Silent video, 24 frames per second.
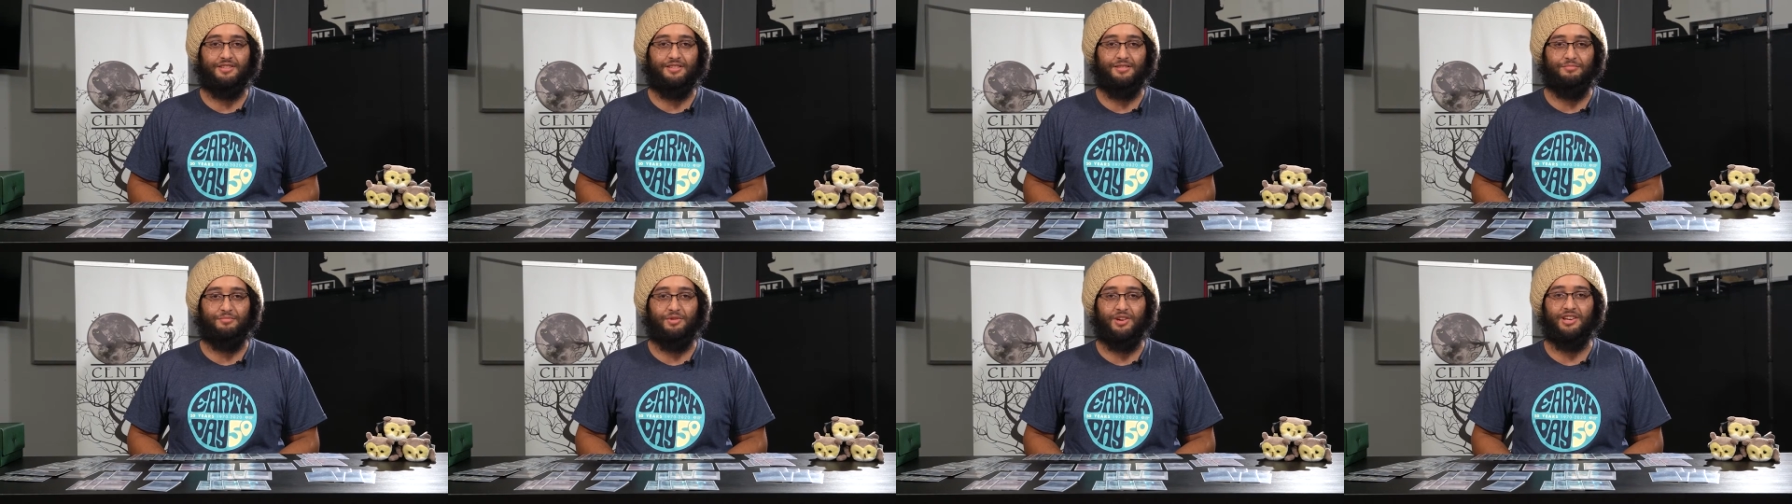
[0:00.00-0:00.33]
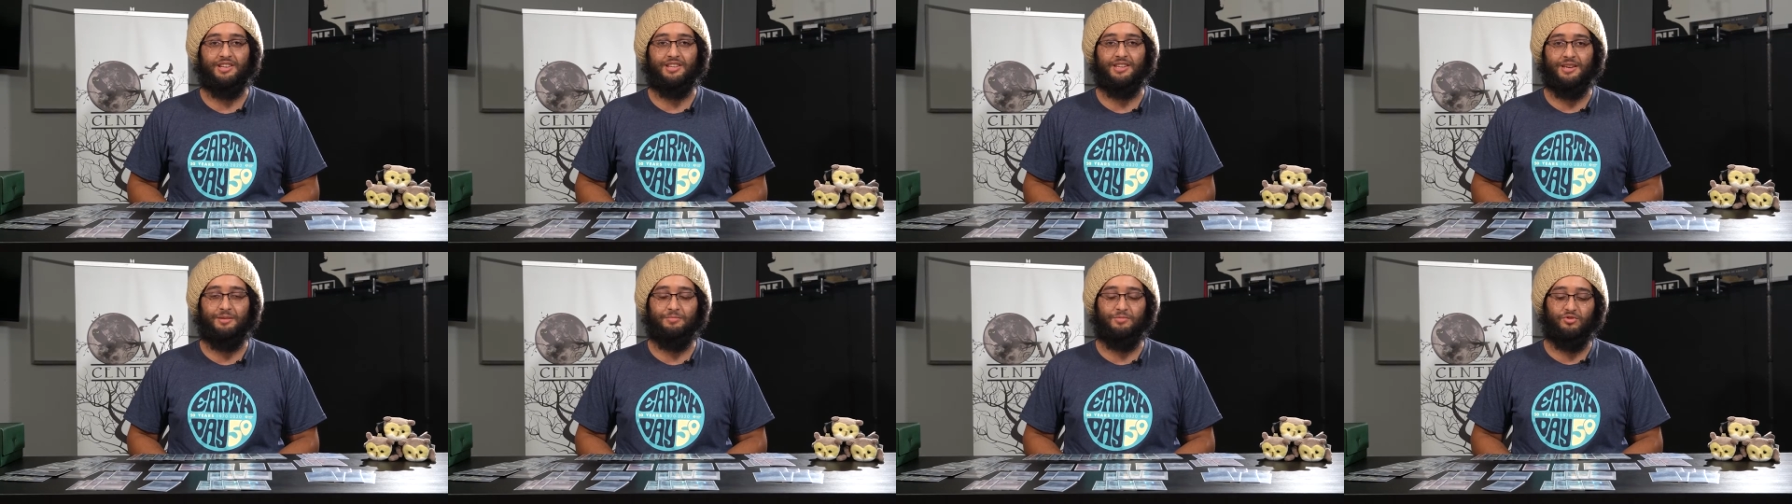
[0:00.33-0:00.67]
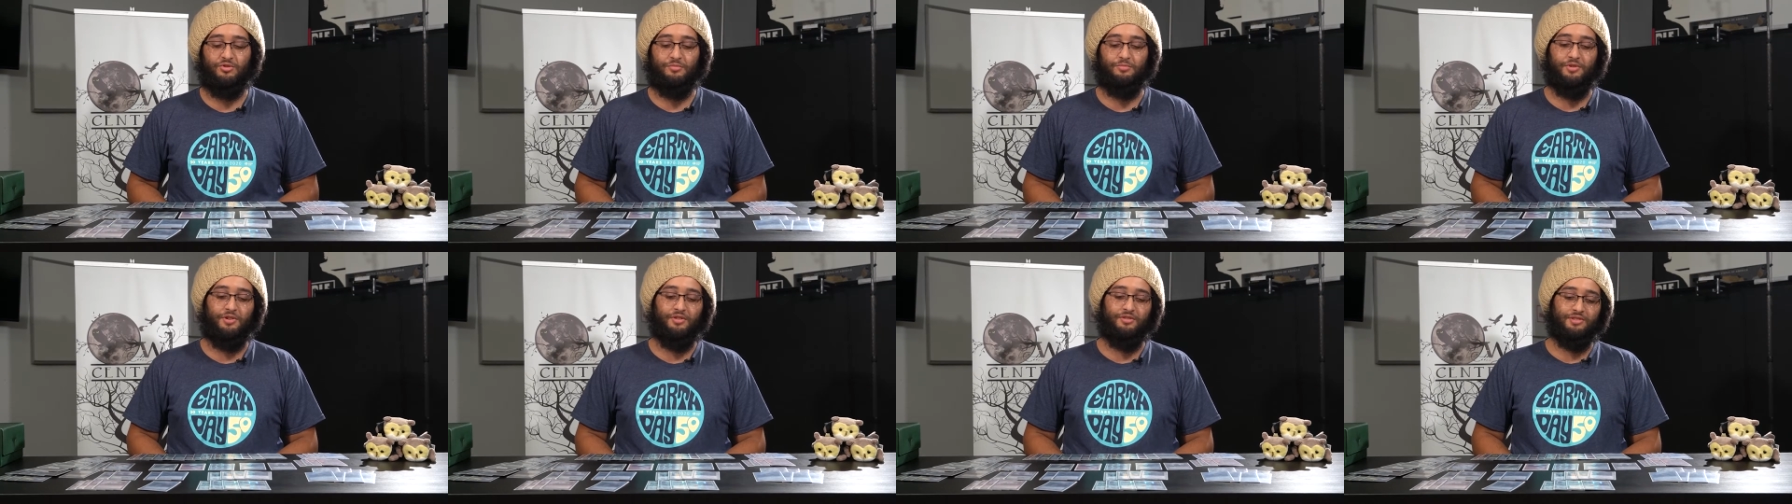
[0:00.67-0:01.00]
and mind game your
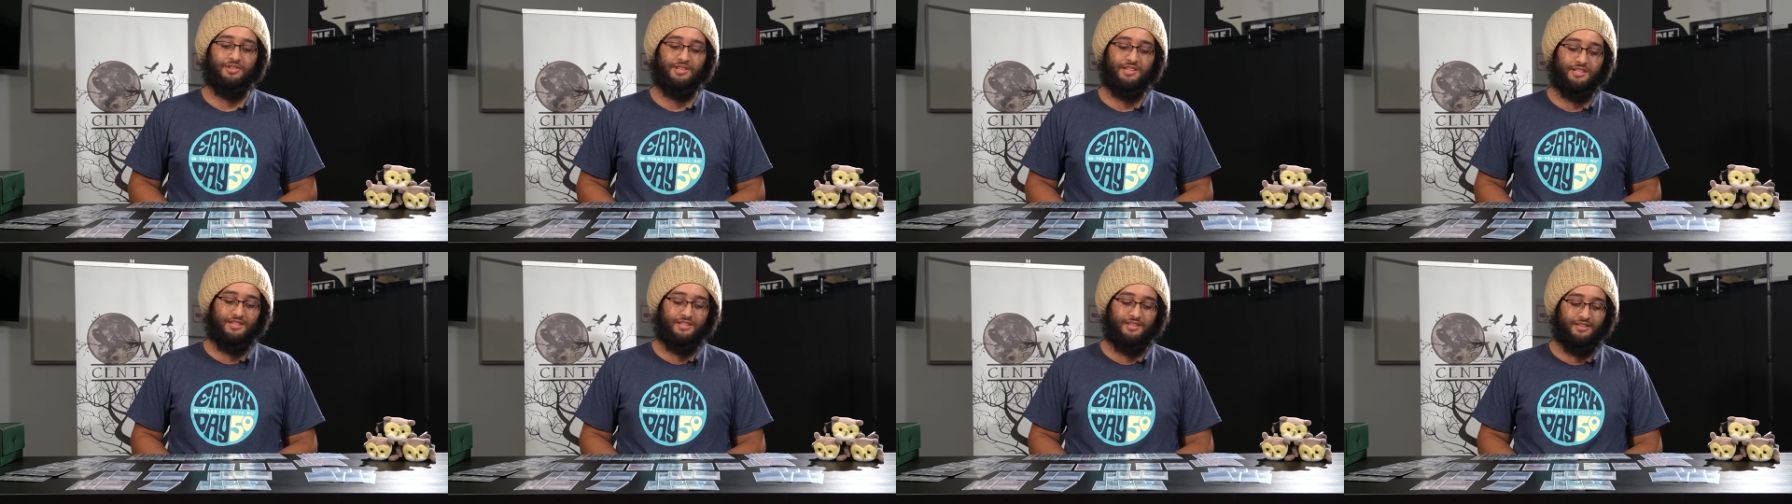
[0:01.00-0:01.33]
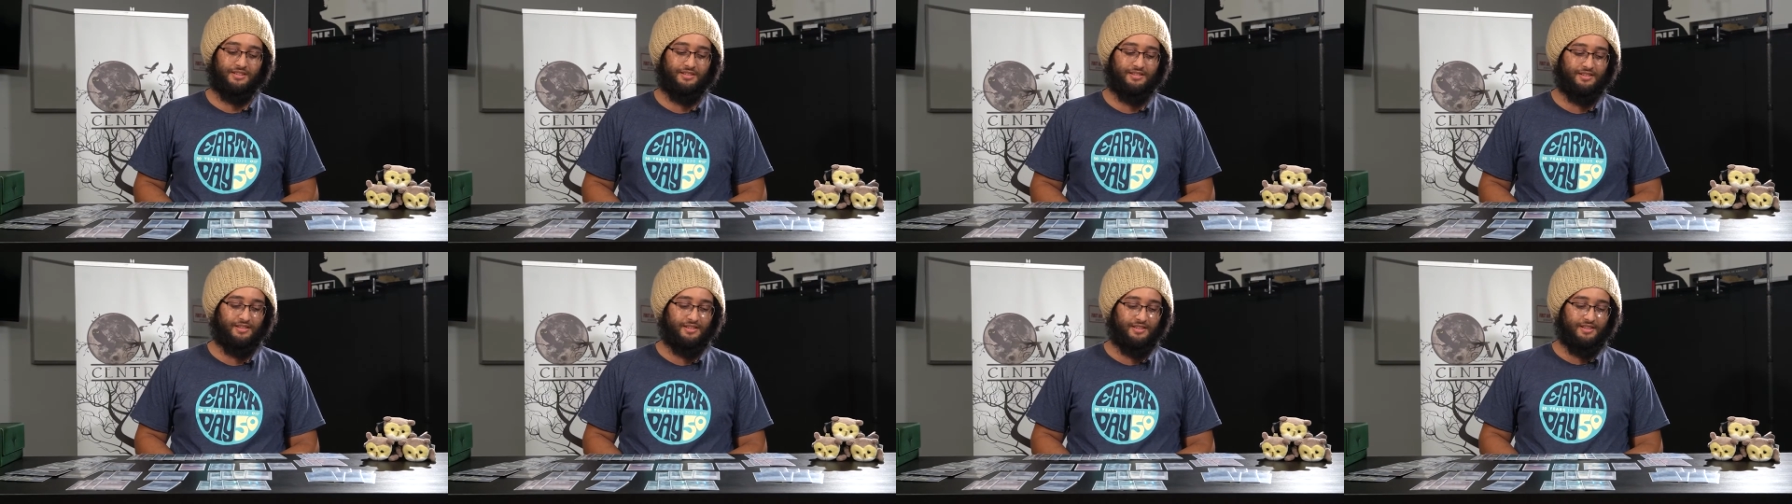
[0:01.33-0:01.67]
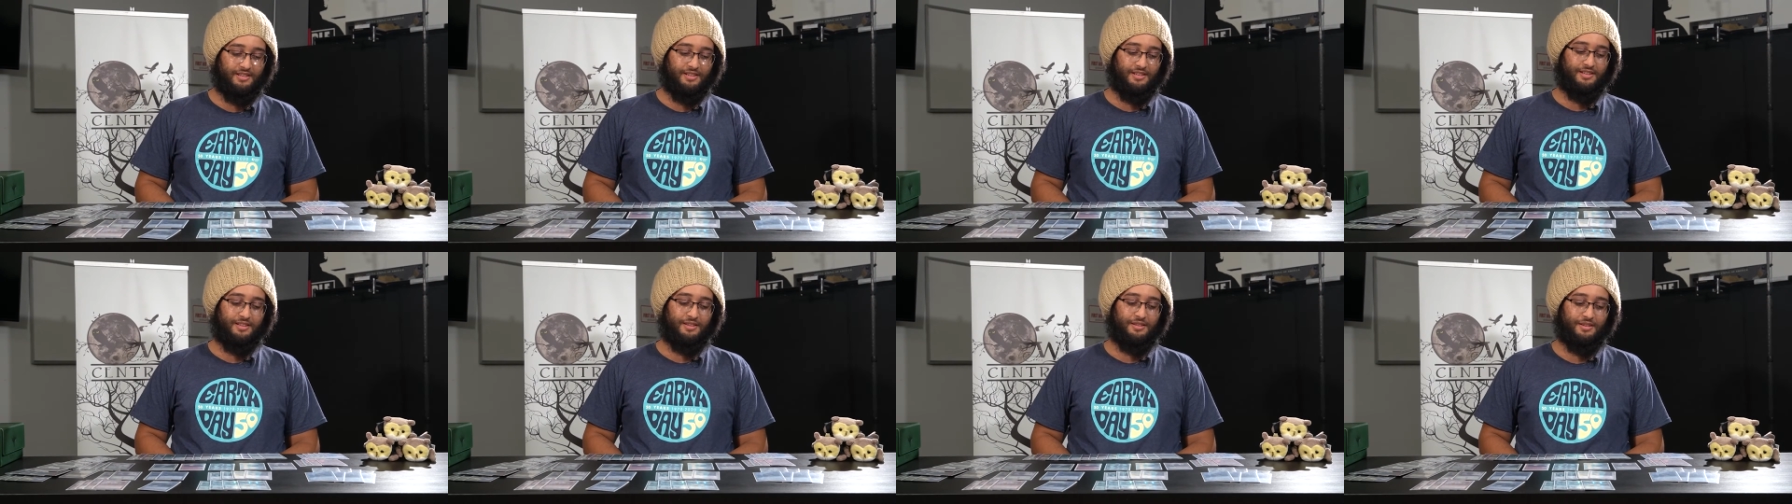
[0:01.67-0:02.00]
opponent into
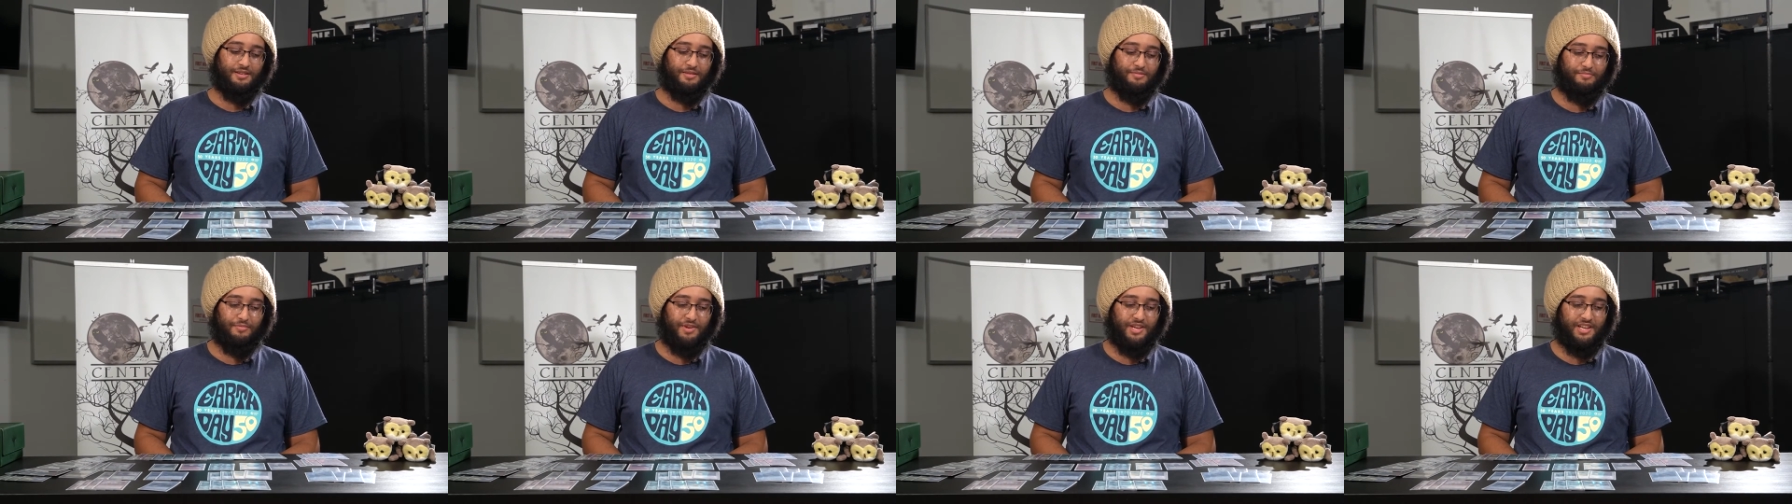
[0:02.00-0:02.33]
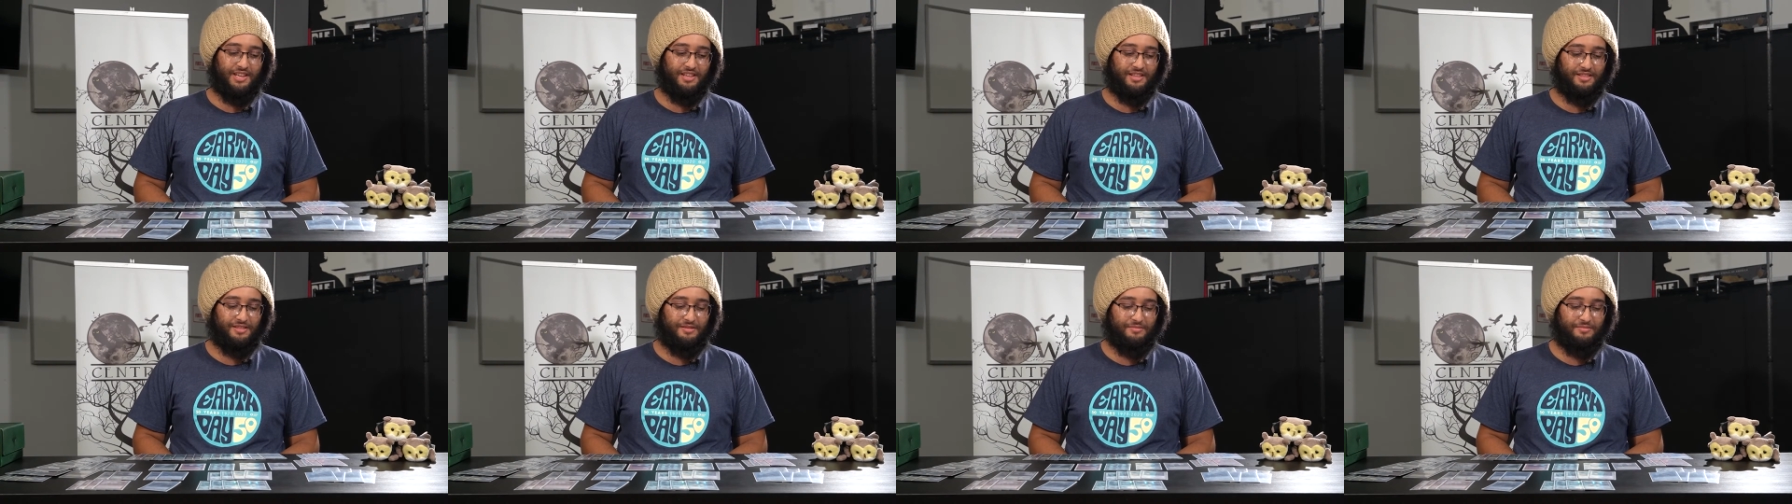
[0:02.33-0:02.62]
making